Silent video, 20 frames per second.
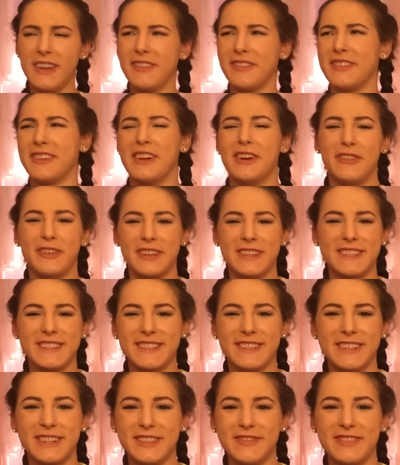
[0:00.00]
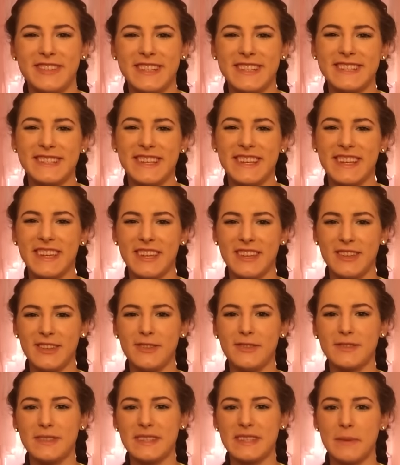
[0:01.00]
I don't know what it's called, but it's like
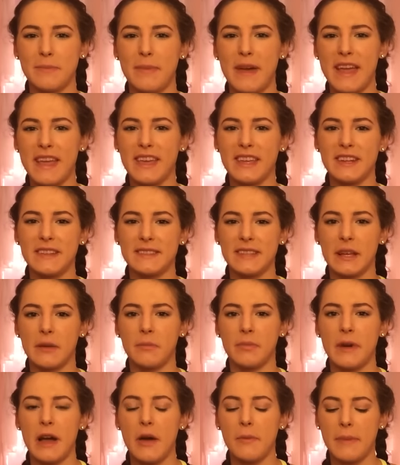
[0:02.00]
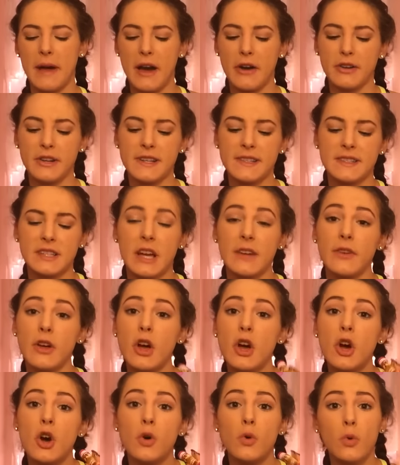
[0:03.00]
used it to bake and it's like brown powdery stuff,
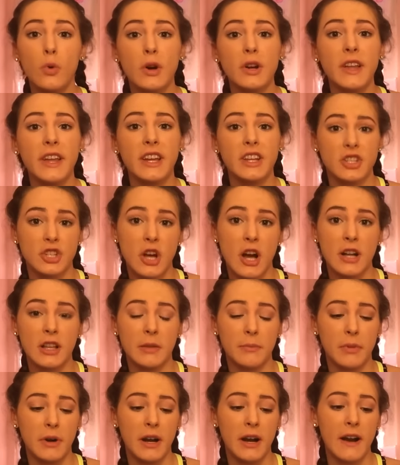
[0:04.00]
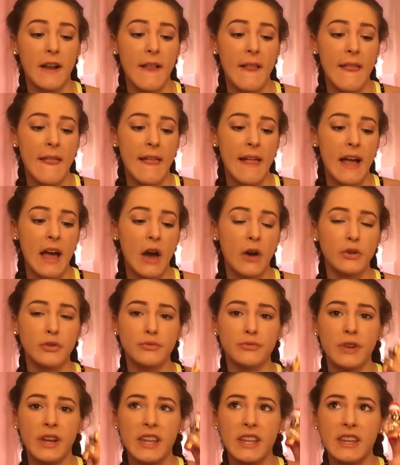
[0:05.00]
or like a chocolate bar. I
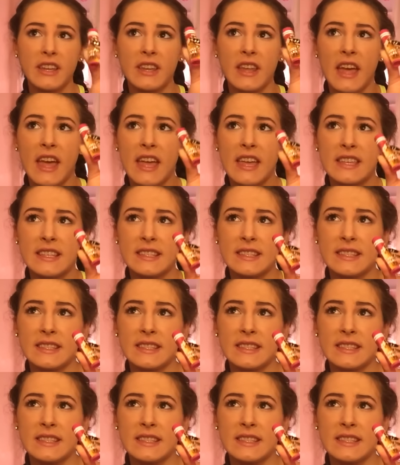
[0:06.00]
would rate it a,